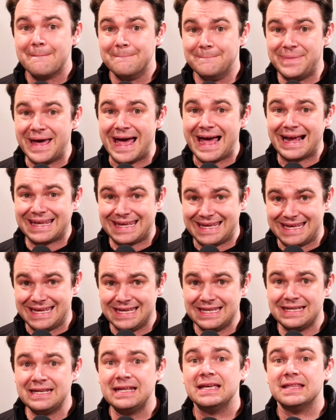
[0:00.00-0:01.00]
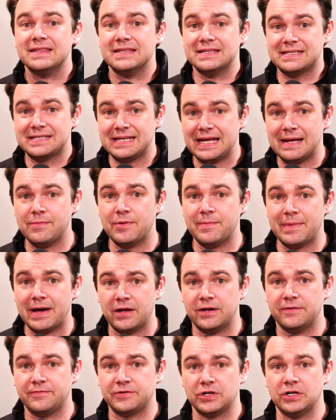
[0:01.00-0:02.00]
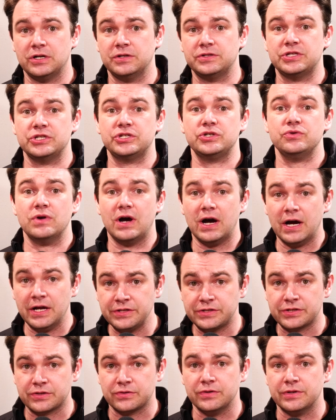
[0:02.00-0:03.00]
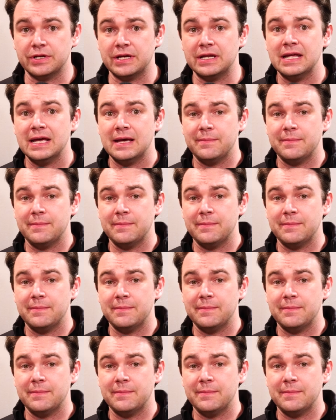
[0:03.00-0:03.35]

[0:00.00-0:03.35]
back in the same amount of turns that you unscrewed it,